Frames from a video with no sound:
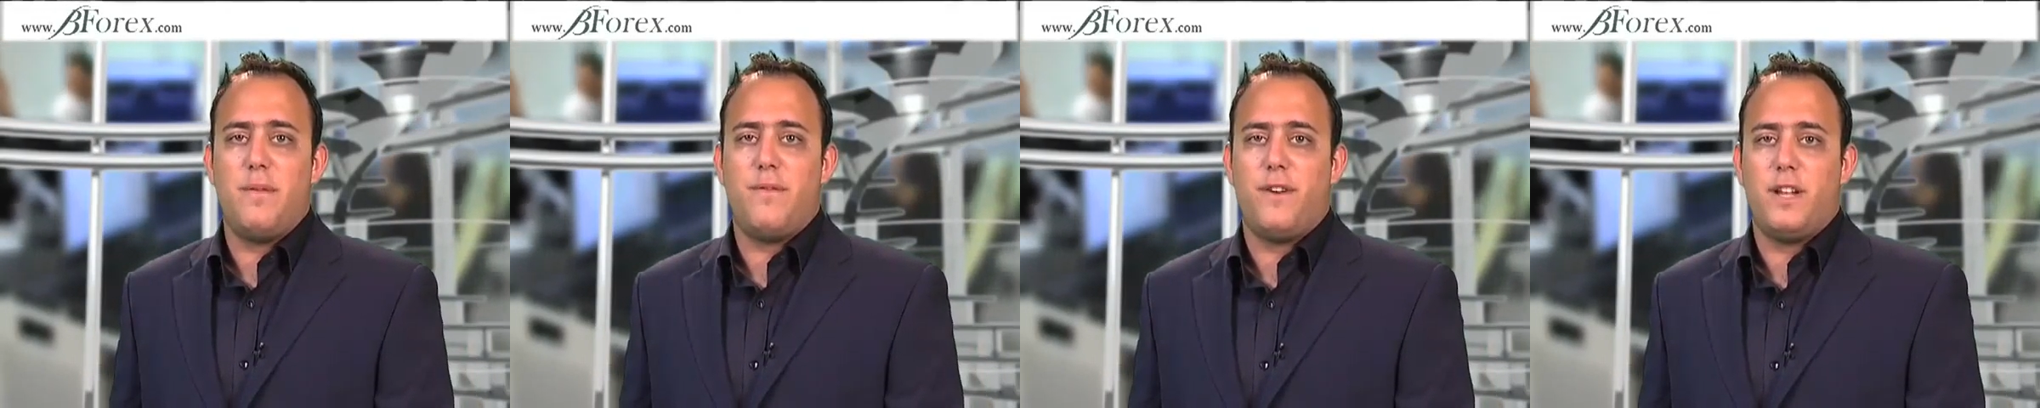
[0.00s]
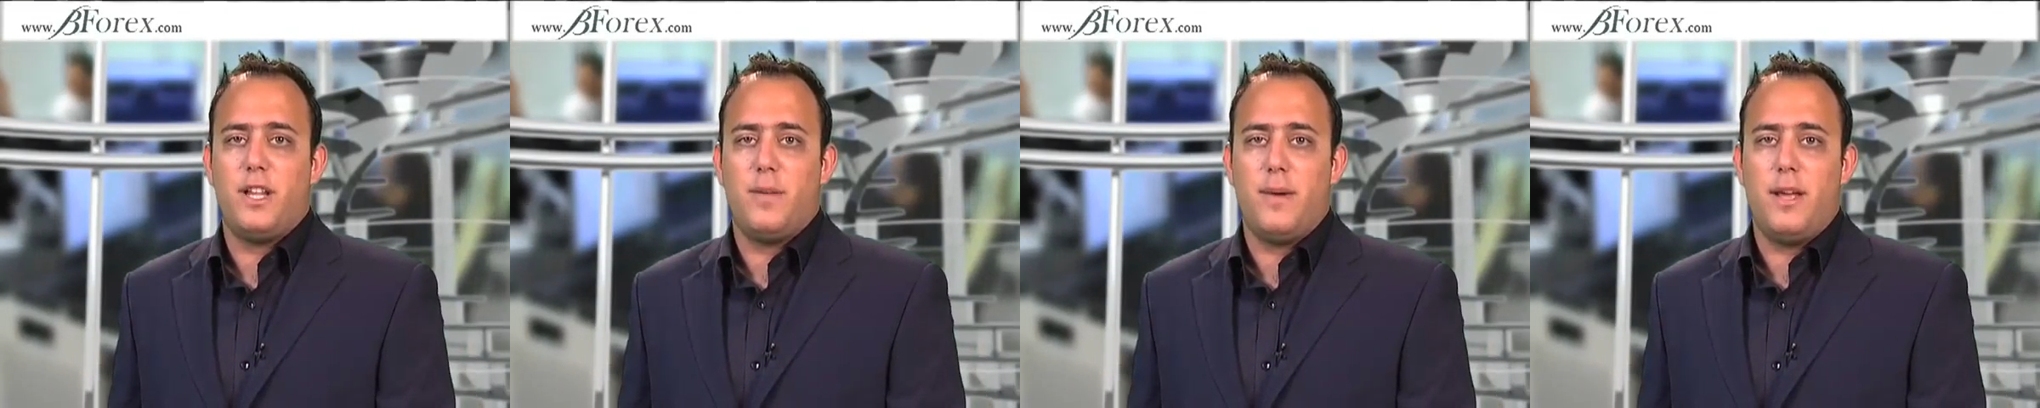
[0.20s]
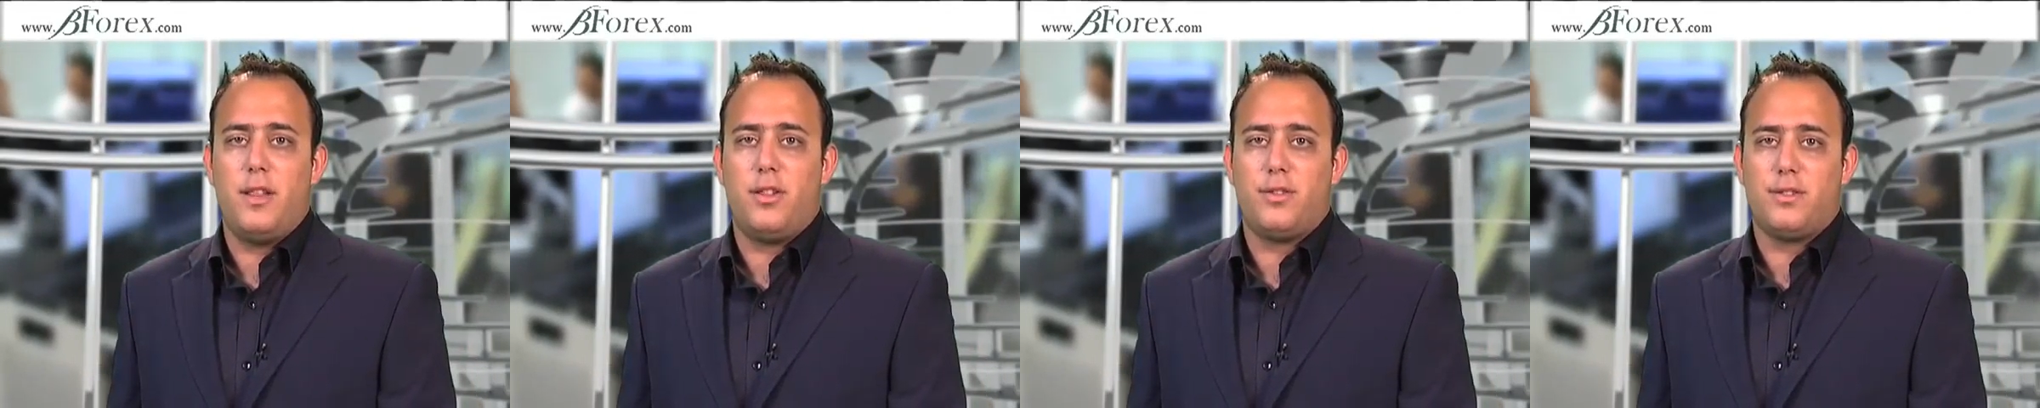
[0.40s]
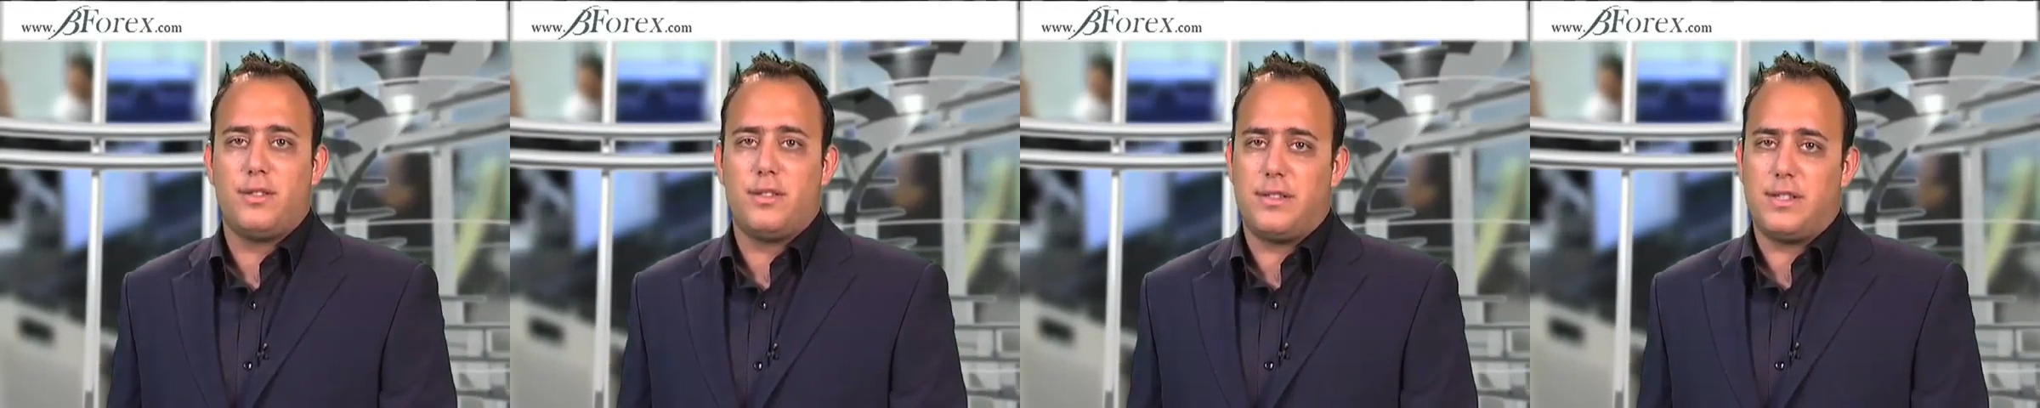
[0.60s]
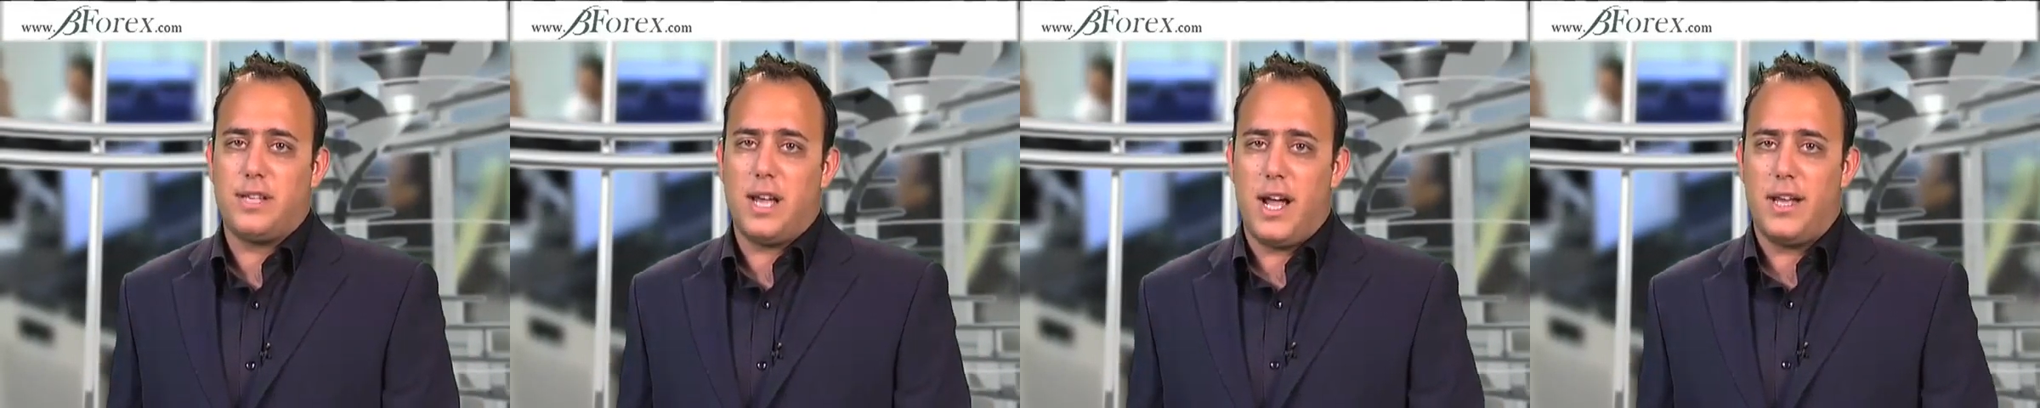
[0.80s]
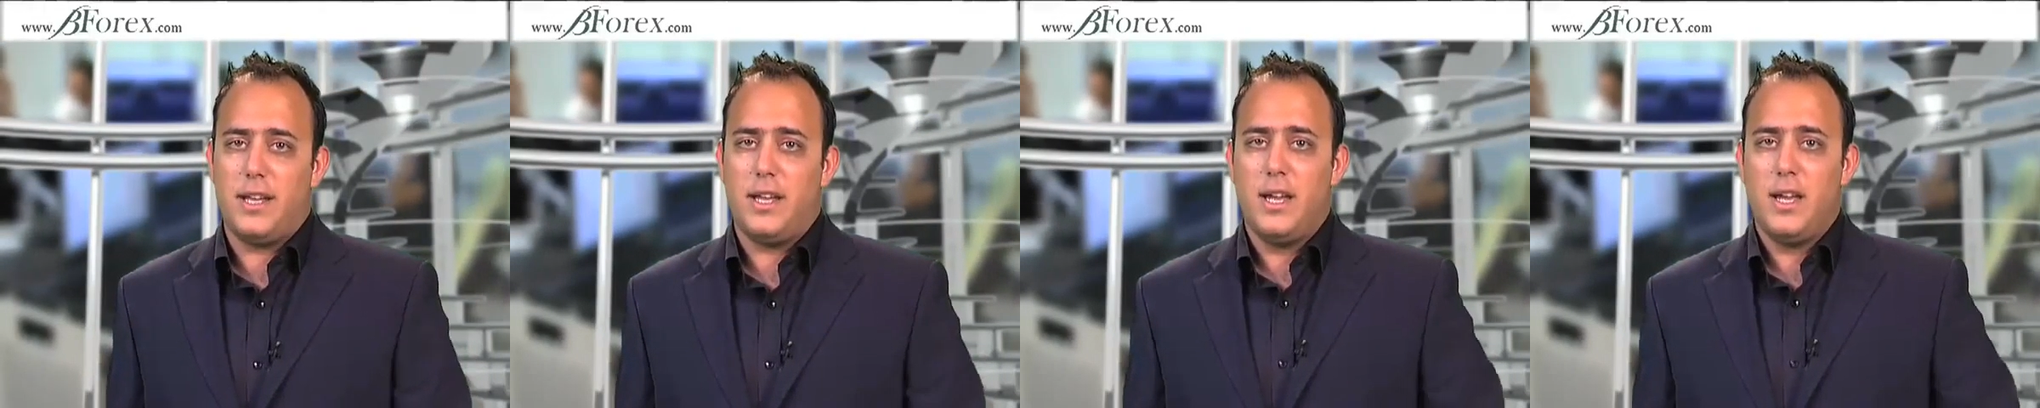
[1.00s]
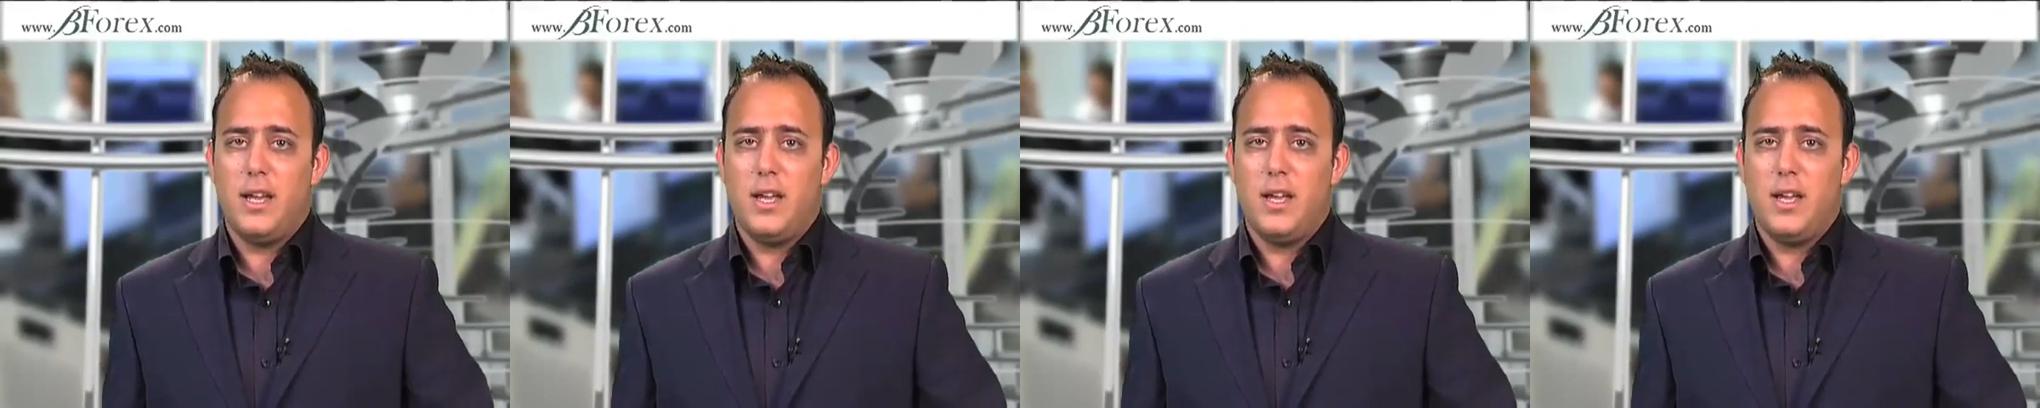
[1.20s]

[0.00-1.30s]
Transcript: fundamentals aside.